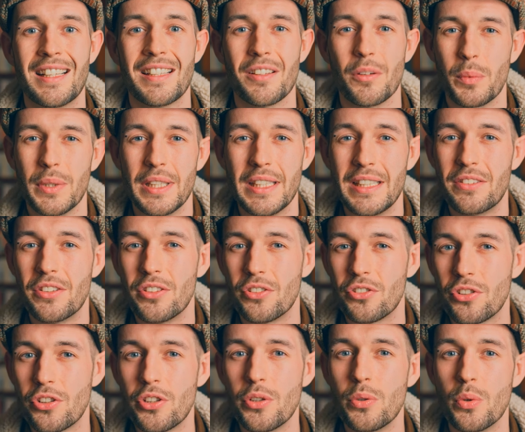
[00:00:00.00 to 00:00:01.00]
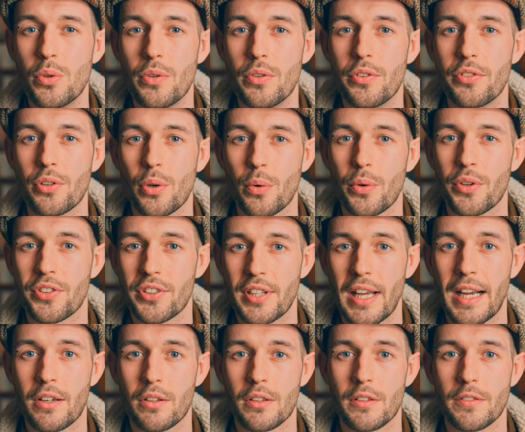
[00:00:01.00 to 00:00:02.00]
that we need to choose or
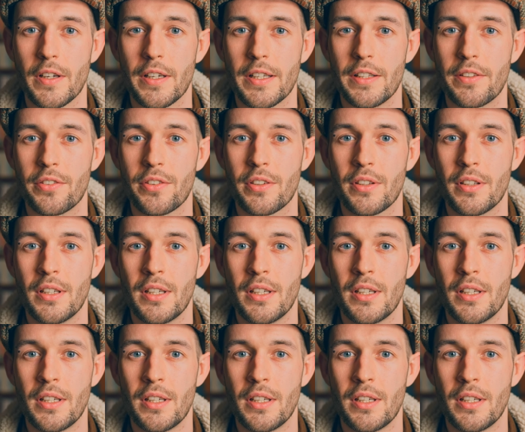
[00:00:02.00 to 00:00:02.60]
sacrifice